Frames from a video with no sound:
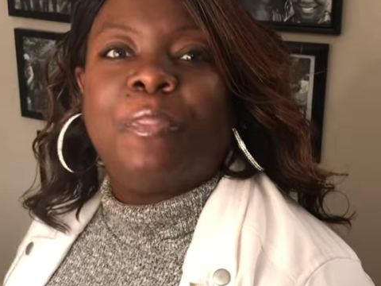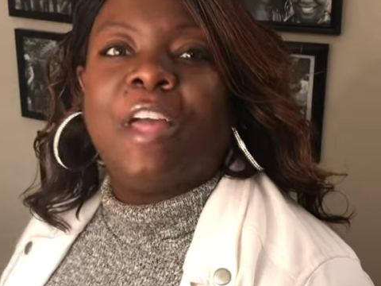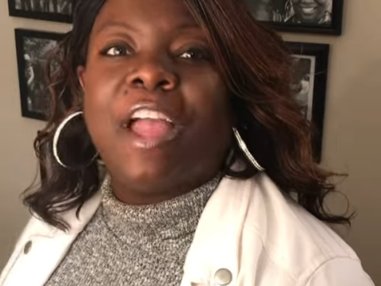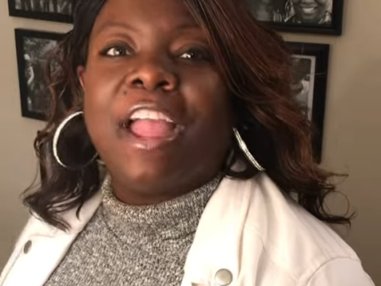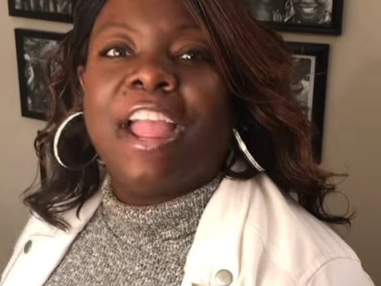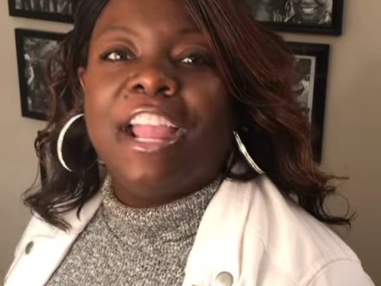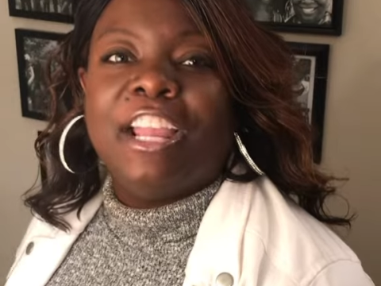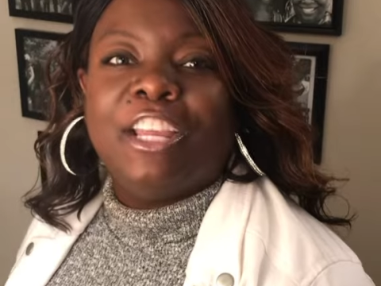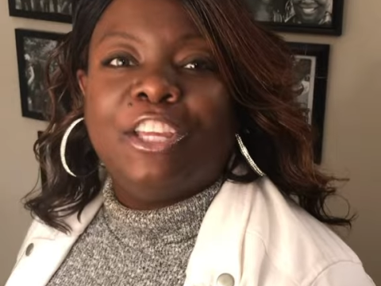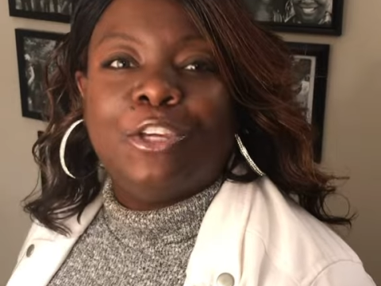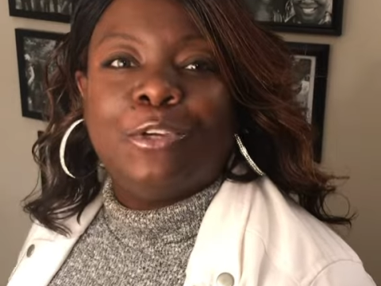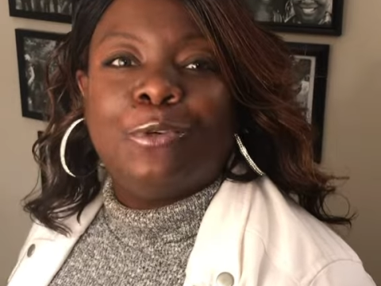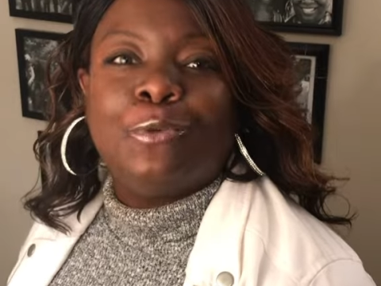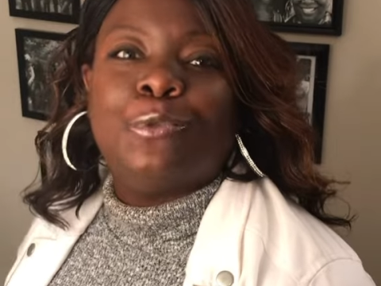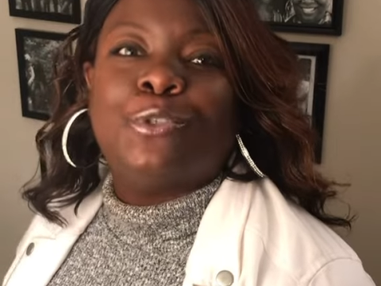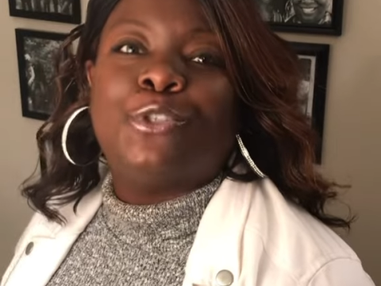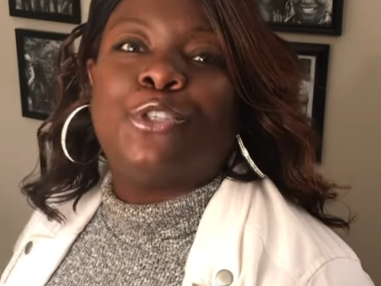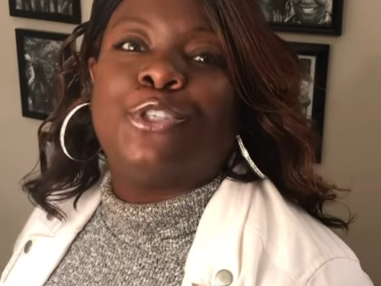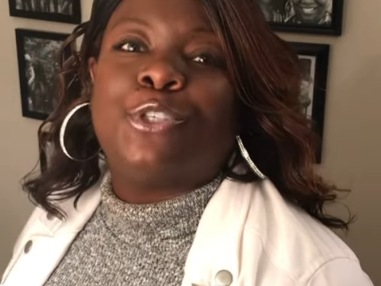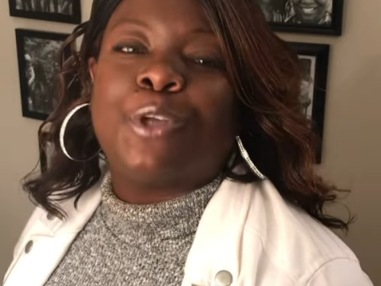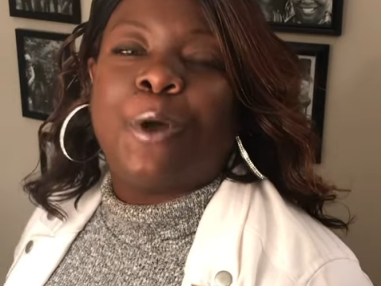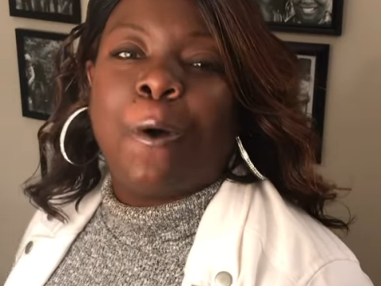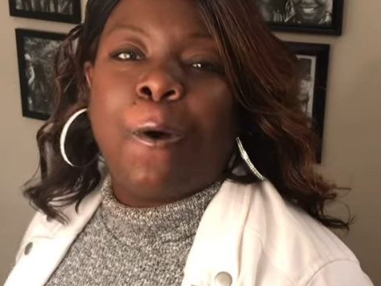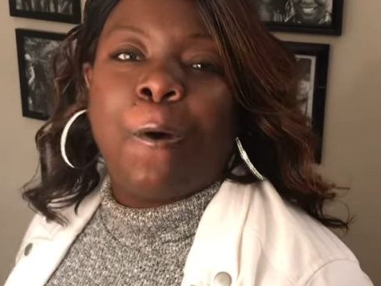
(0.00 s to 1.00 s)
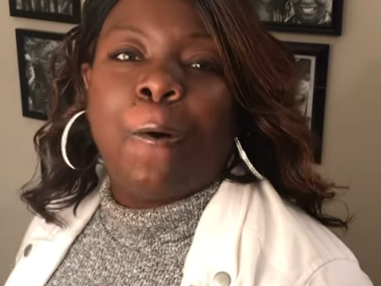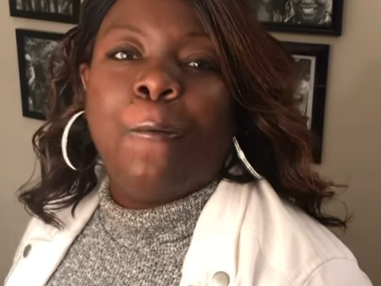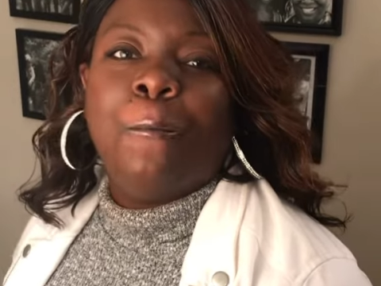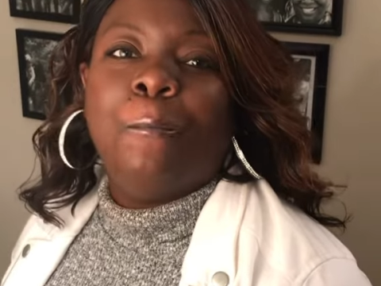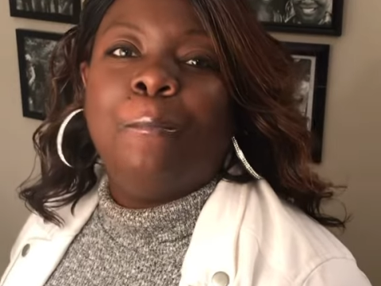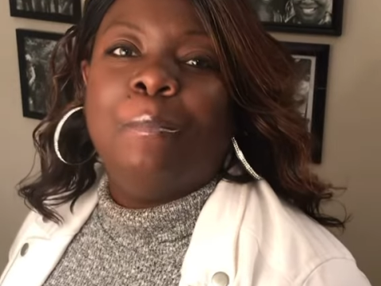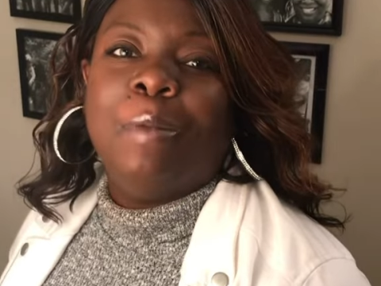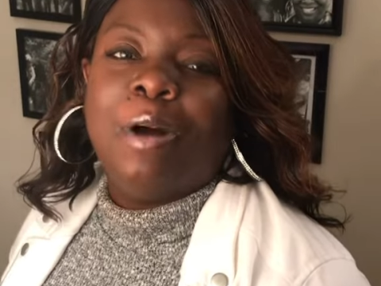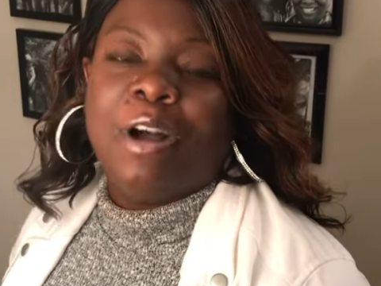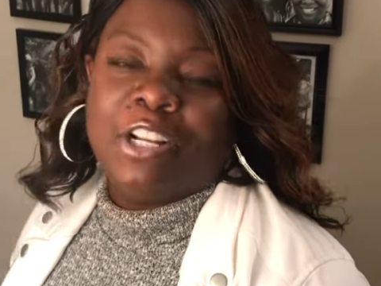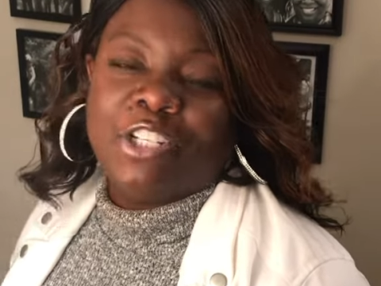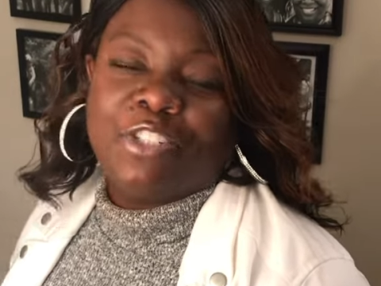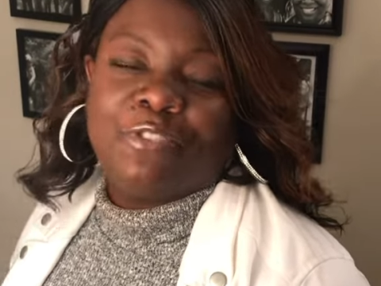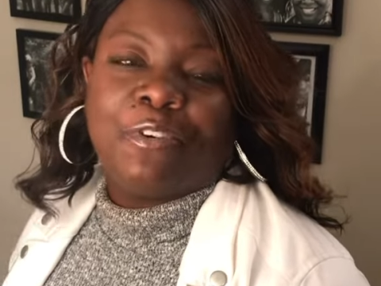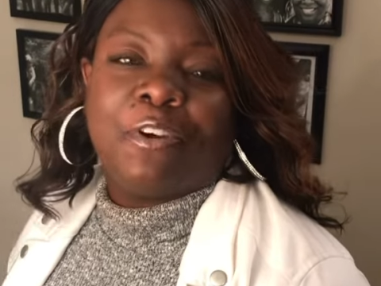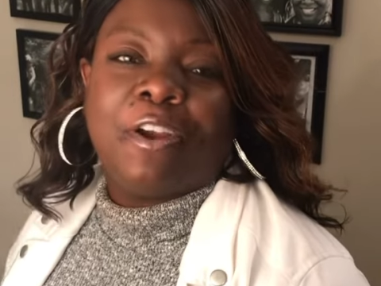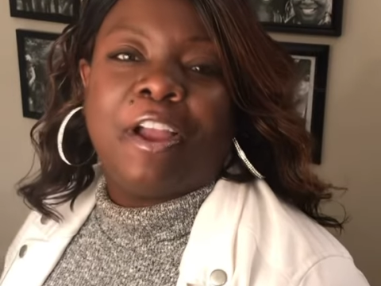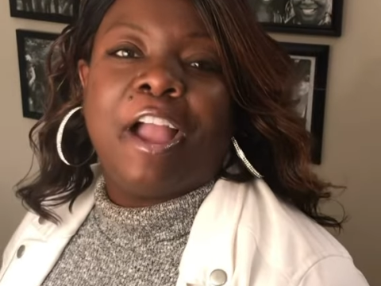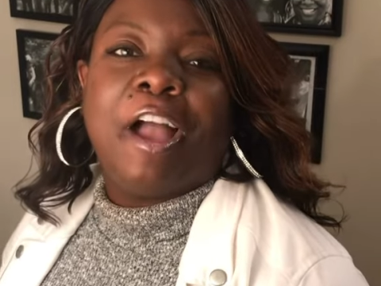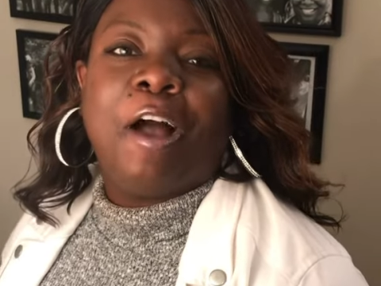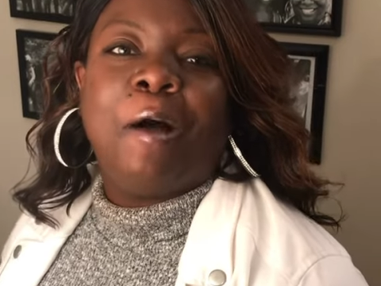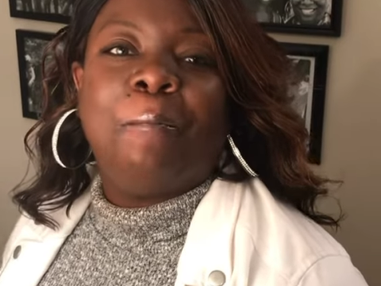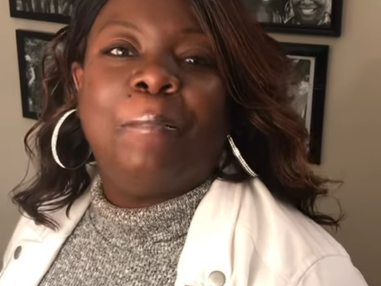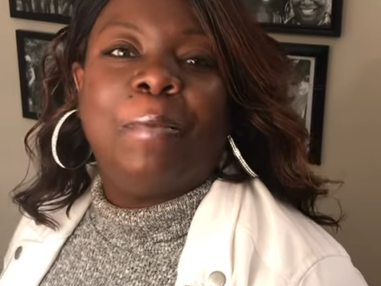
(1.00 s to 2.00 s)
thank you so much for
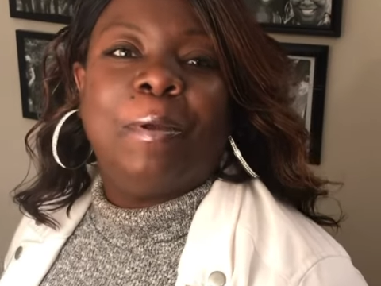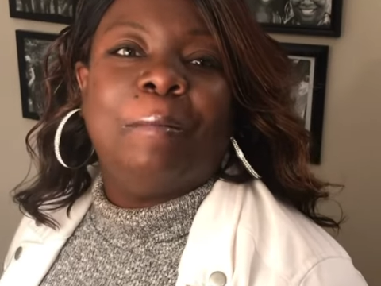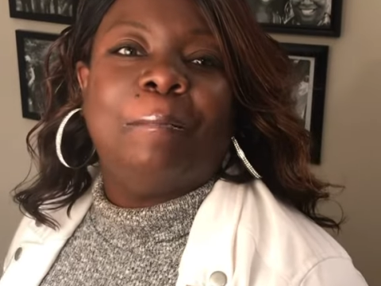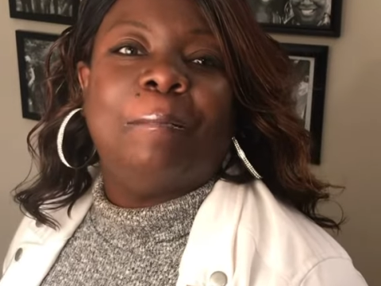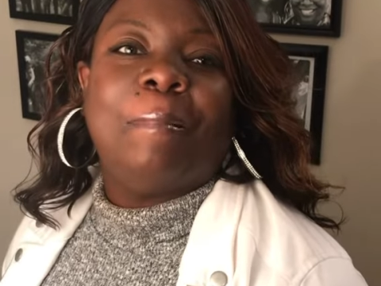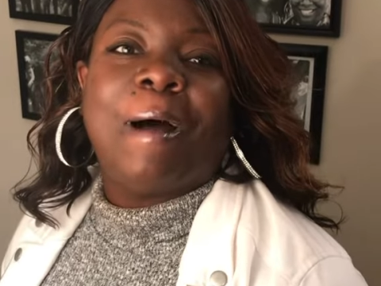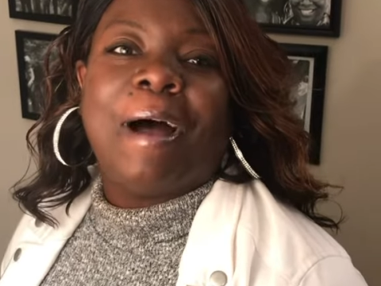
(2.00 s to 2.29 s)
helping